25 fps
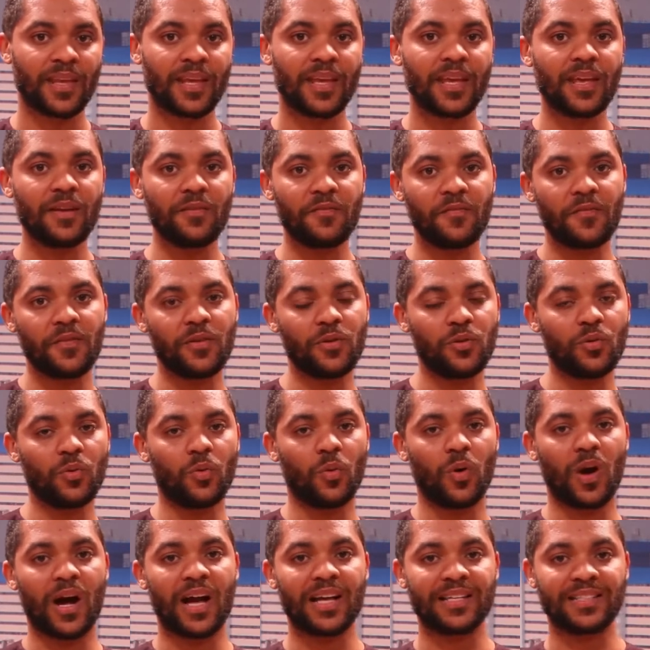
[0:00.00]
If
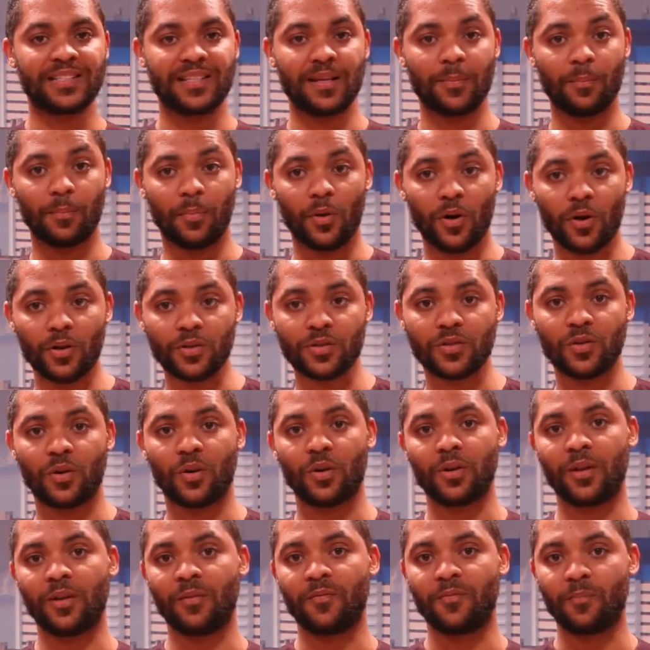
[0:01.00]
you, as the boss
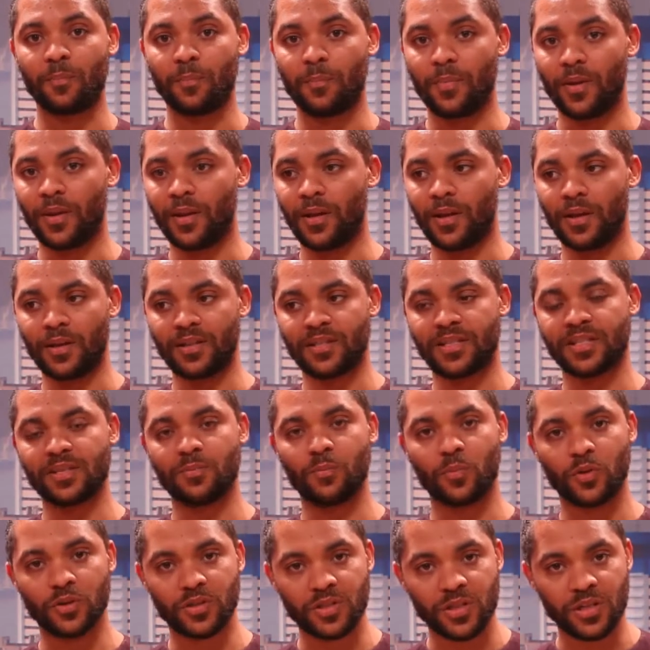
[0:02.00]
or the
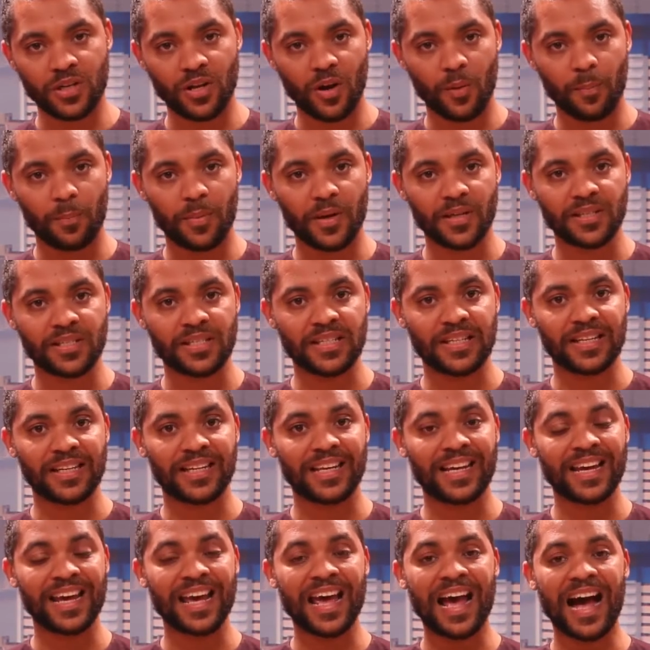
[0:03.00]
most senior person,
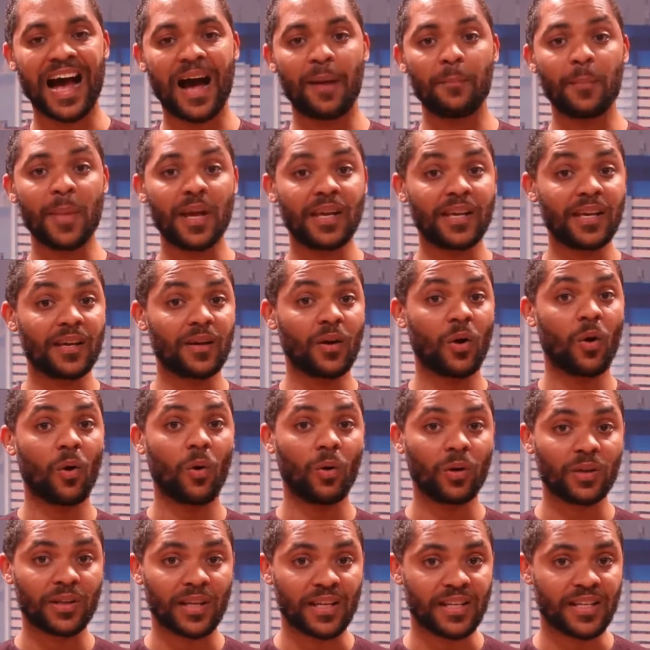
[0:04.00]
are making
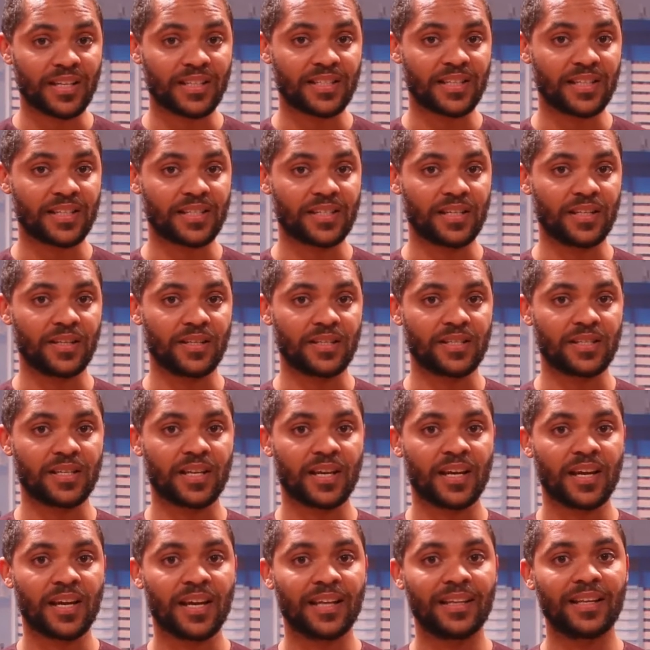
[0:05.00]
all the decisions,
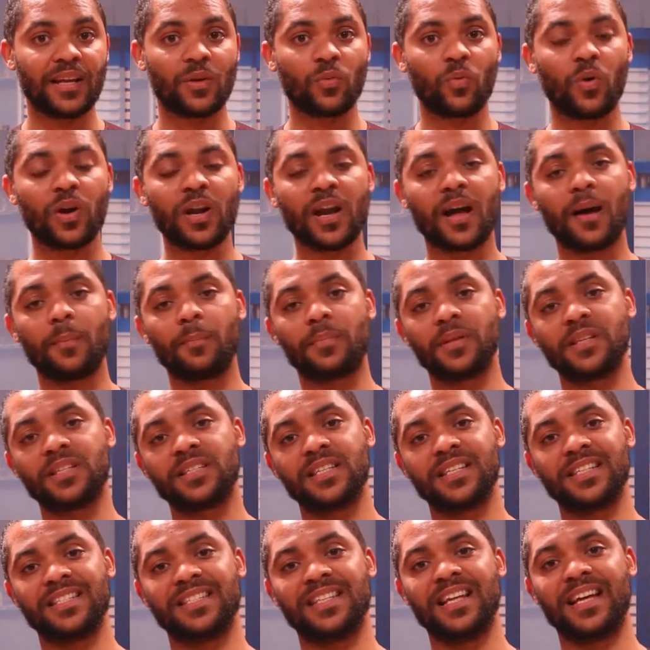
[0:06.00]
then what happens
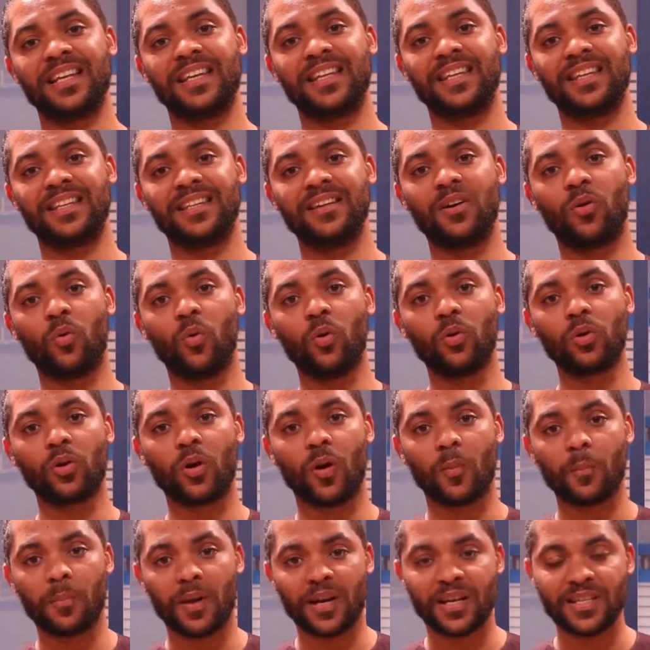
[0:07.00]
is that the whole
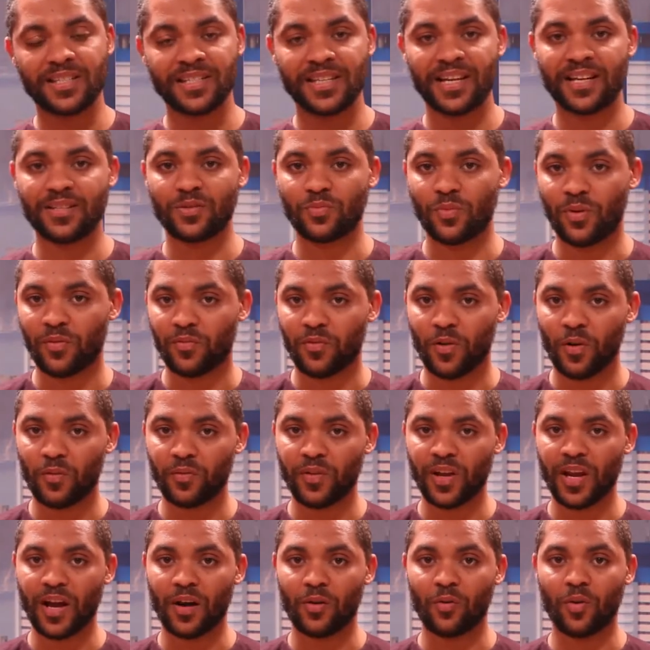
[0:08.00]
company starts
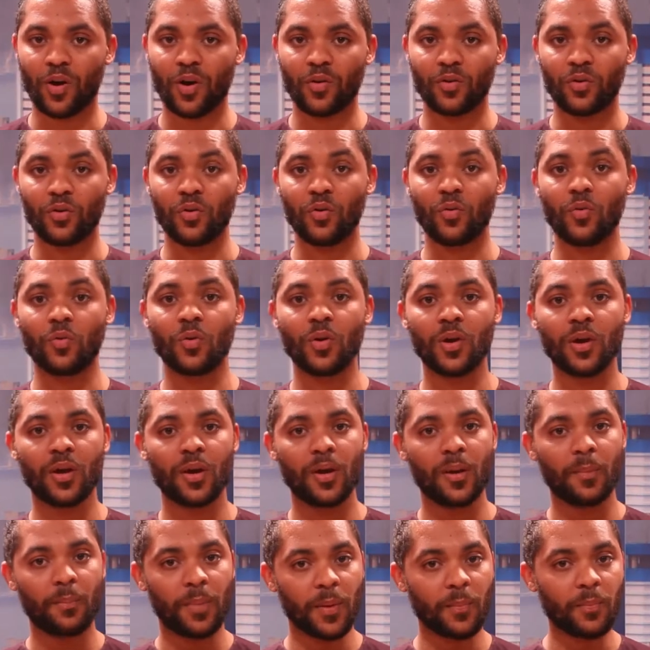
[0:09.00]
revolving around you.
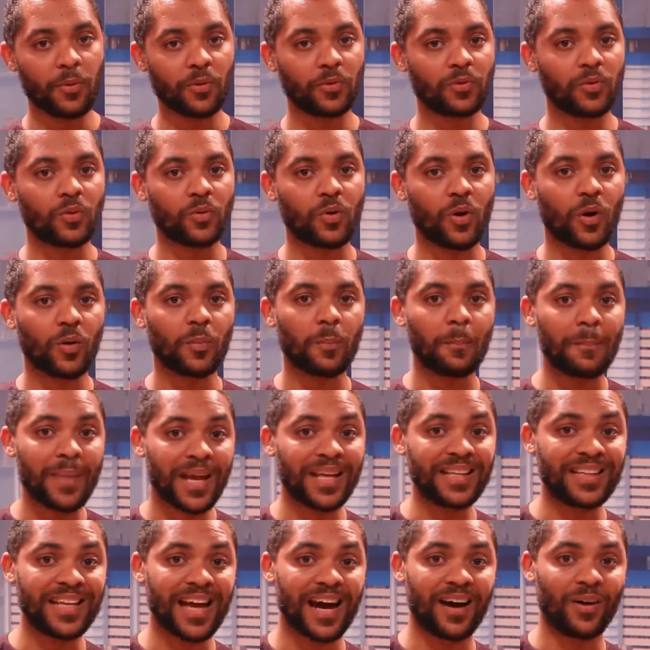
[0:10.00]
People do not
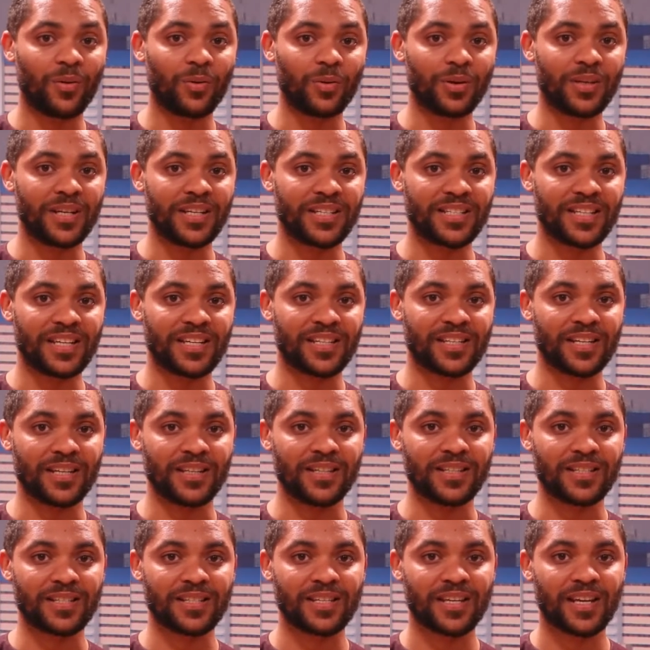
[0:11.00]
make their own
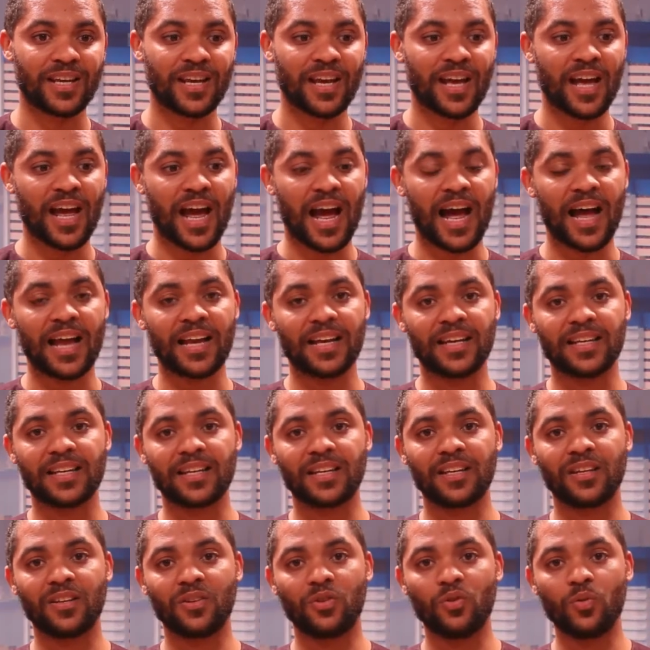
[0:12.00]
decisions, and
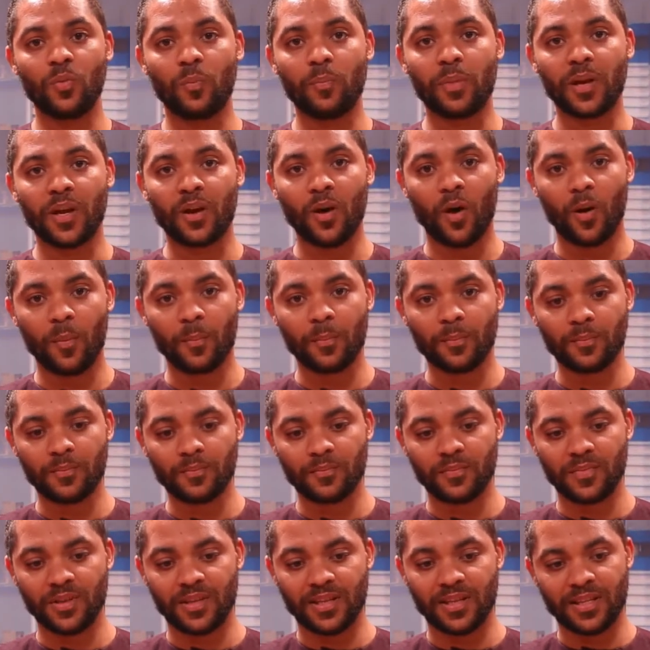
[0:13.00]
you become
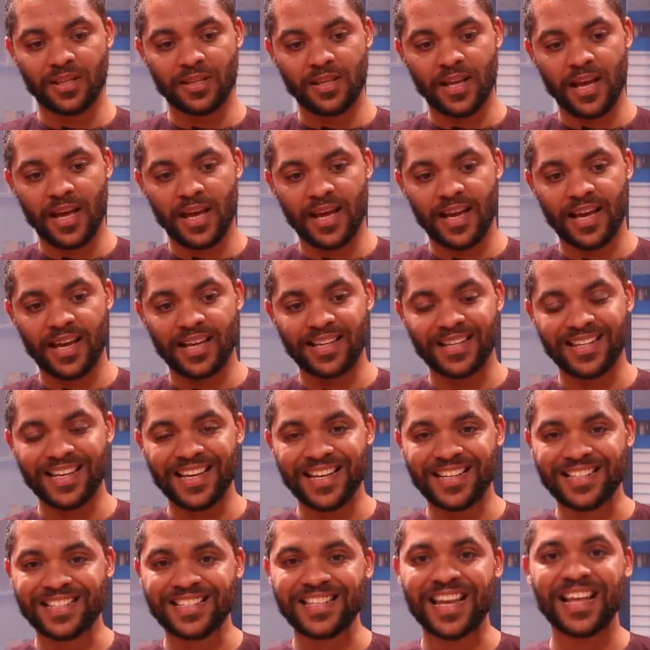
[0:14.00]
a
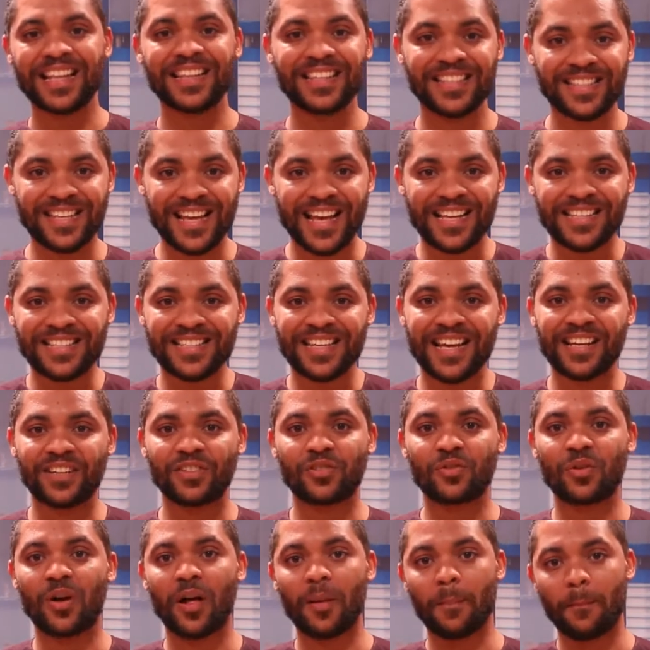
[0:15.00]

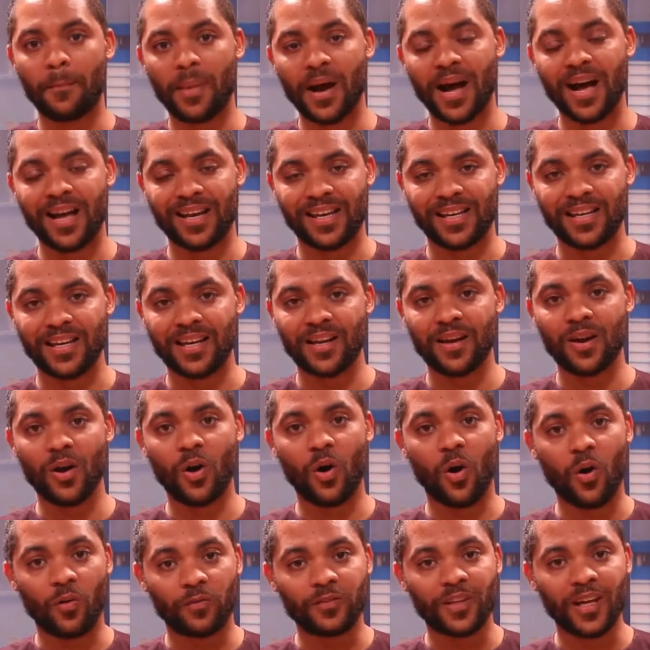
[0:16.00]
central part
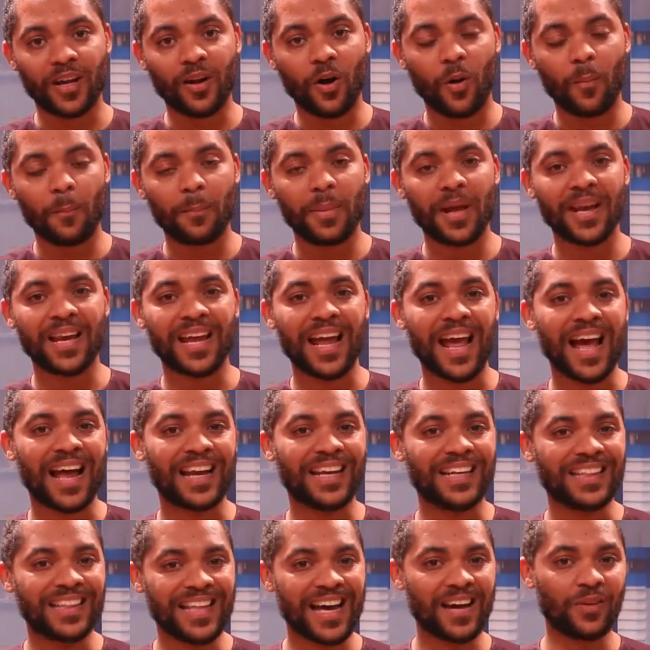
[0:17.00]
of the company,
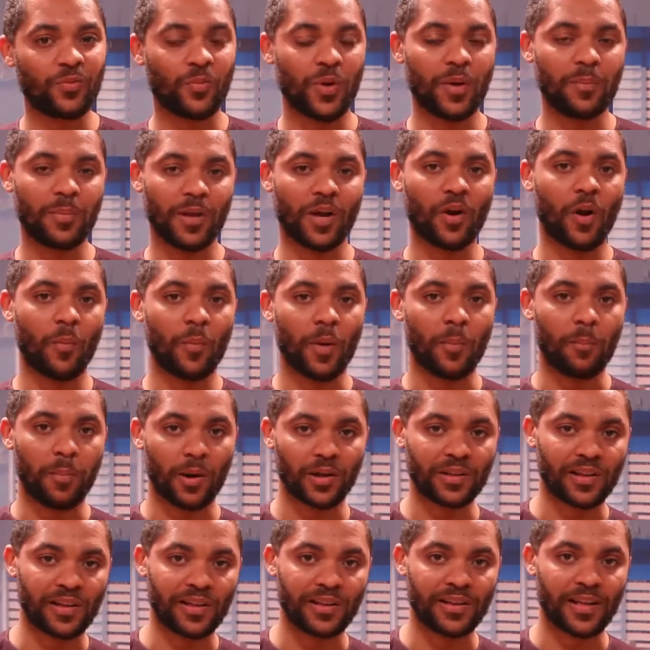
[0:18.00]
and in that way become a
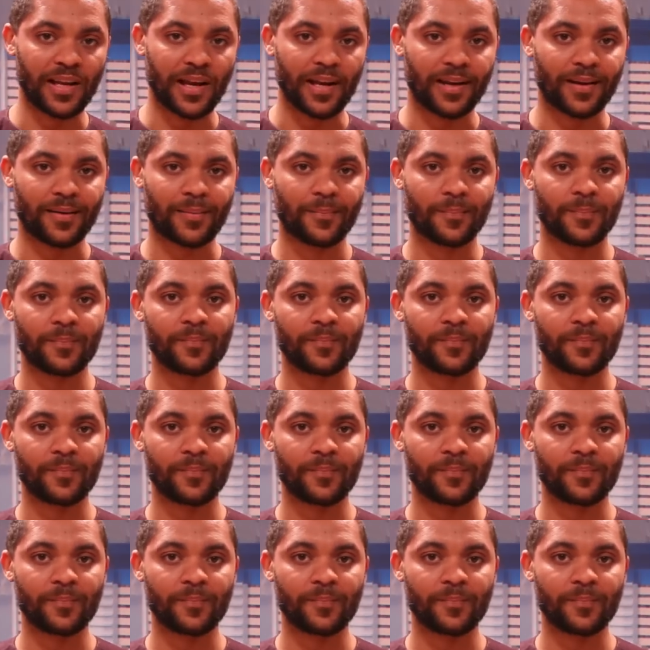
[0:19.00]
bottleneck.